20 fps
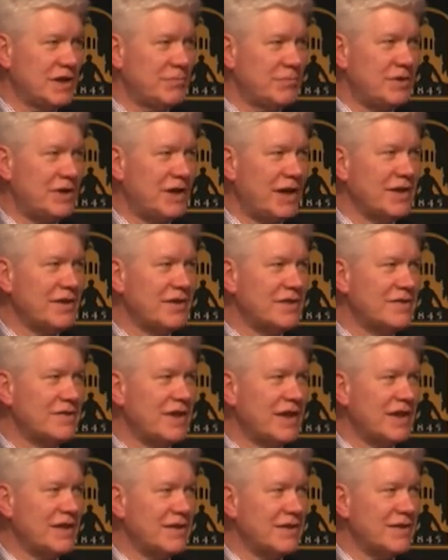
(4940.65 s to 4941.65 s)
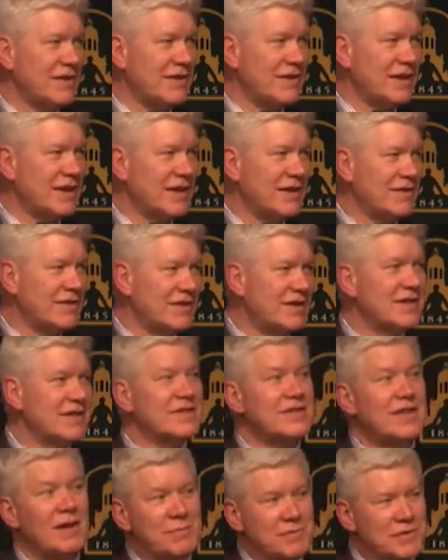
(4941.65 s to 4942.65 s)
but understanding the things that in
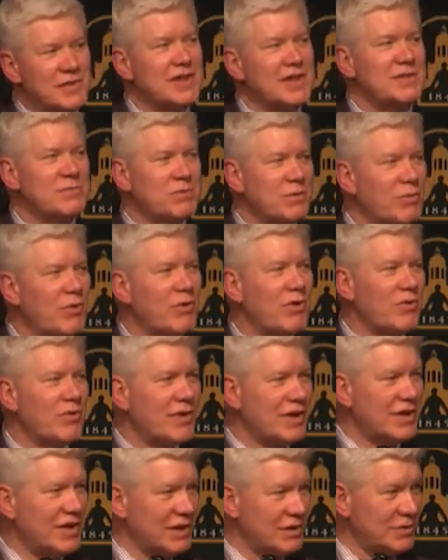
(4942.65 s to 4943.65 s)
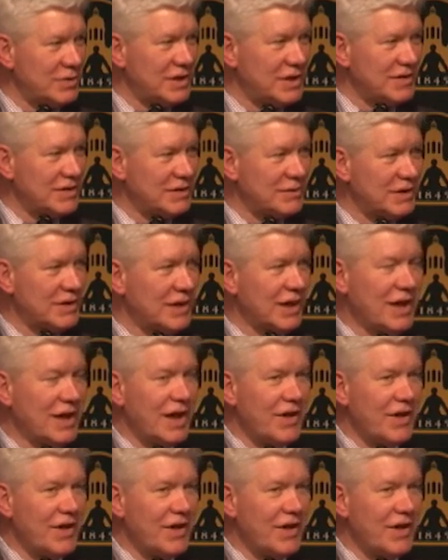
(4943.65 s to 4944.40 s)
some sense we were already acquainted with.